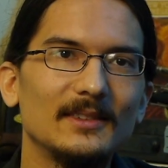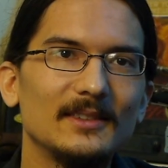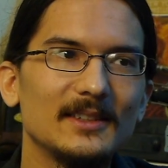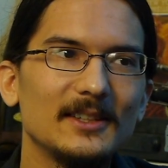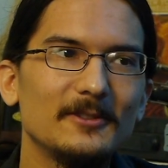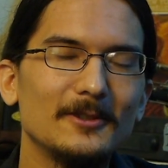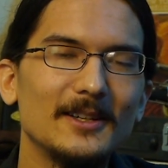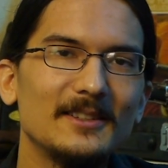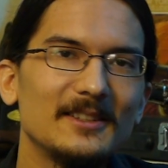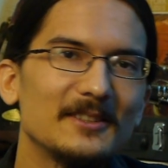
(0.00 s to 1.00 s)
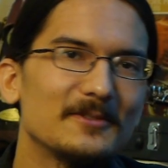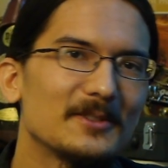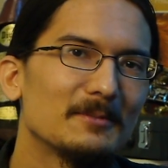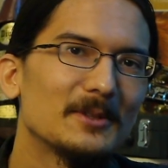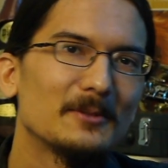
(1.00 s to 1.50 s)
To give you an idea of
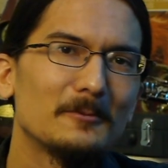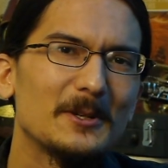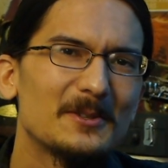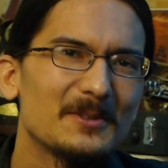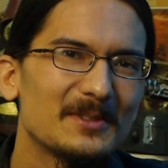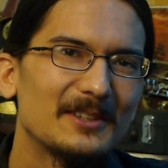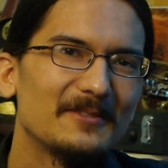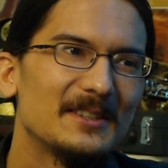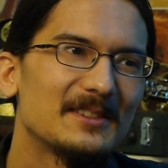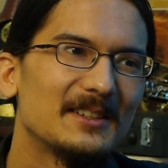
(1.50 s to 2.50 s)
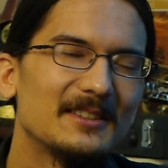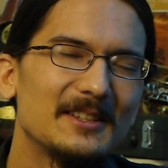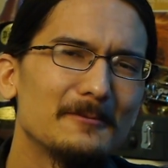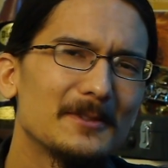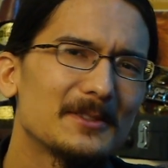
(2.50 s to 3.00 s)
some of the weirder stuff he's done,
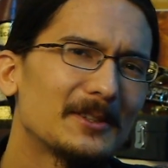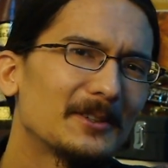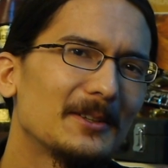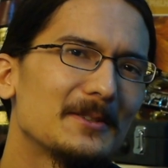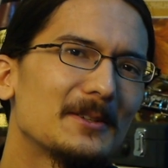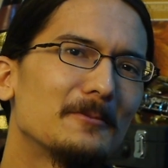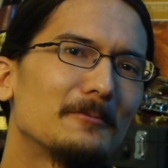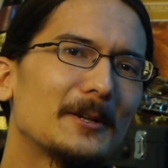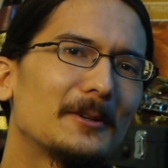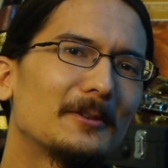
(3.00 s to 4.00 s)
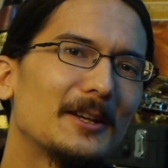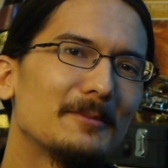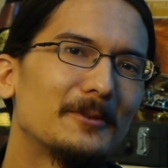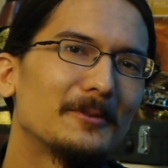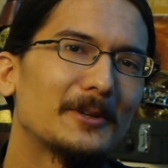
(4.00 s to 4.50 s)
he once started his own record
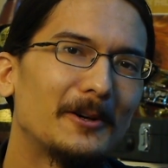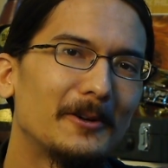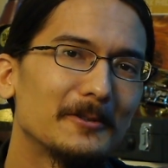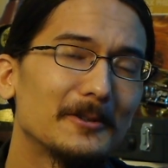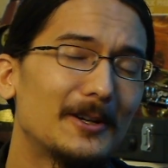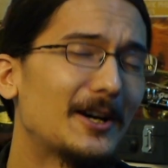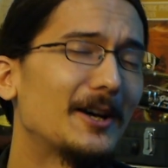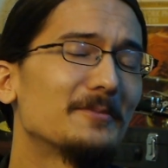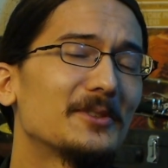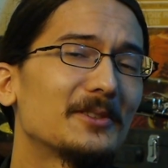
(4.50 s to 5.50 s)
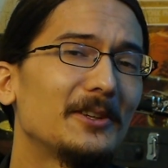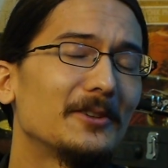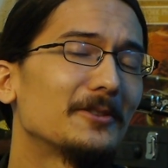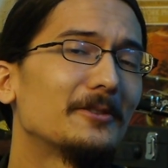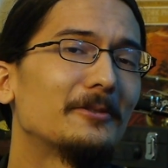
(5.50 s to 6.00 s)
label called
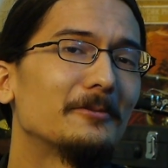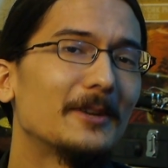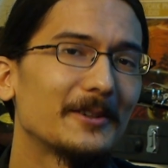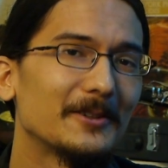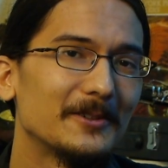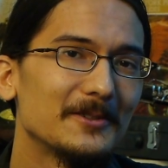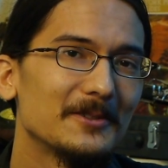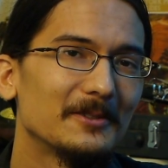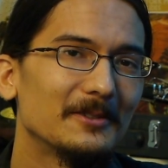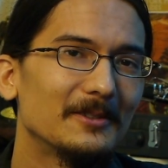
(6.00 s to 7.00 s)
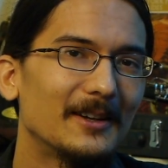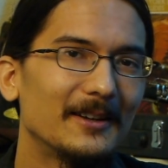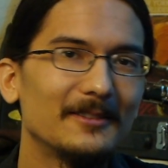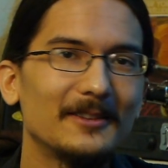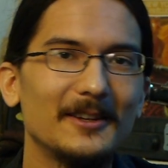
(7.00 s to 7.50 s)
Obscure Records,
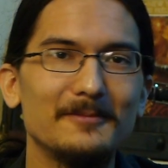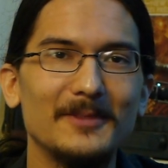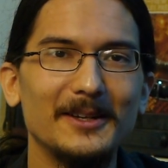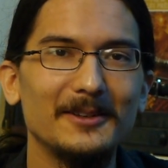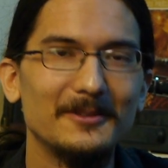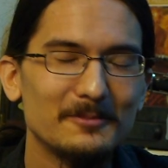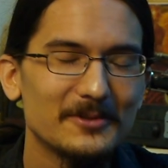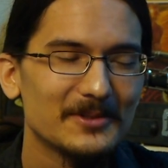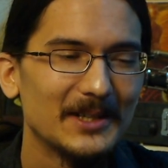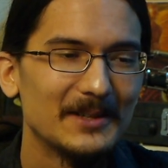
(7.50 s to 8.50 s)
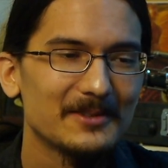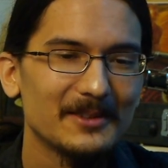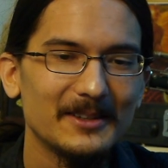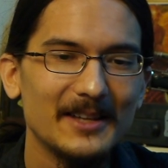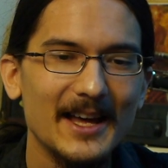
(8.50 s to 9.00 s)
and they made
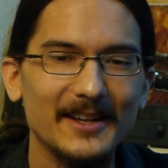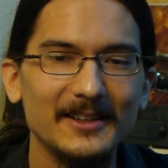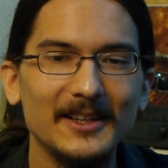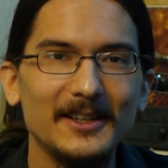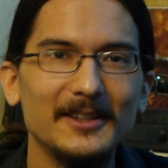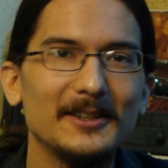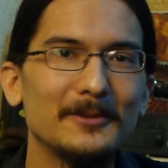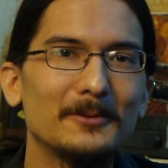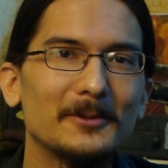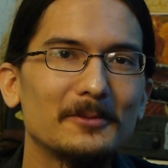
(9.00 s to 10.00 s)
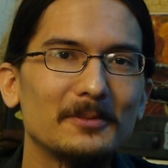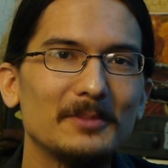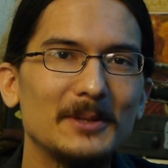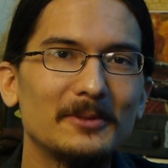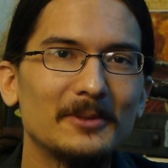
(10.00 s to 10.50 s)
precisely that. He worked with
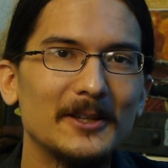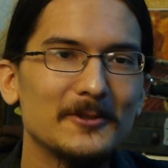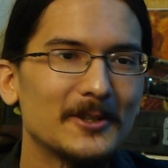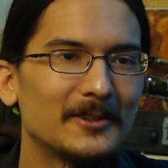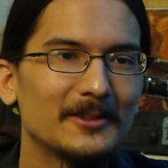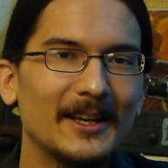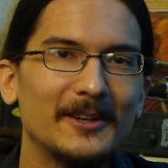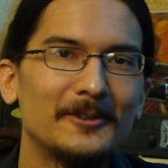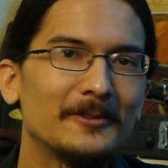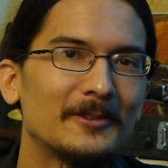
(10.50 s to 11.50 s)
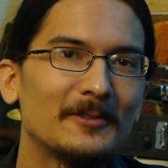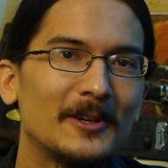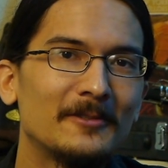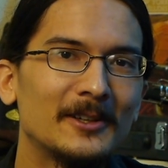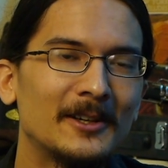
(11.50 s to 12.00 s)
people like John Cale of the
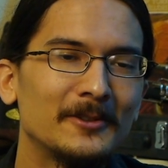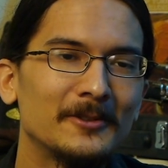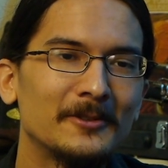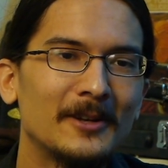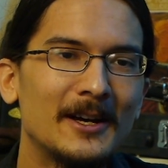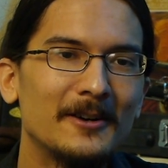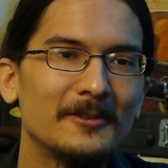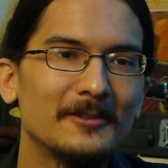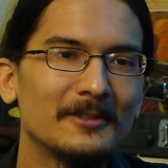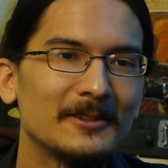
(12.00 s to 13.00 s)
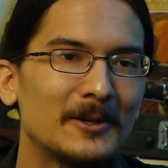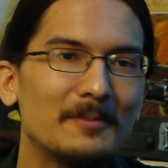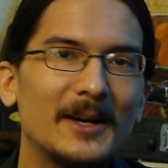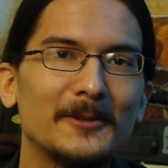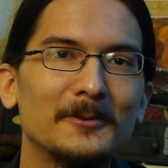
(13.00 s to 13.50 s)
Velvet Underground, you know,
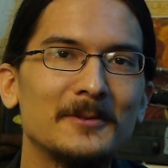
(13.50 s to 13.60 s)
Michael